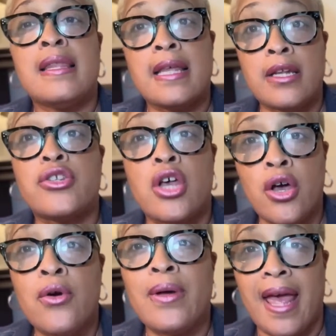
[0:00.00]
that it's
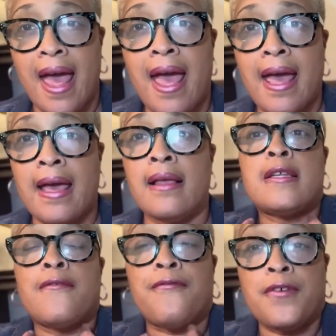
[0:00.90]
okay to
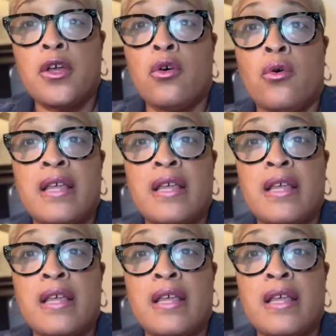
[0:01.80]
feel,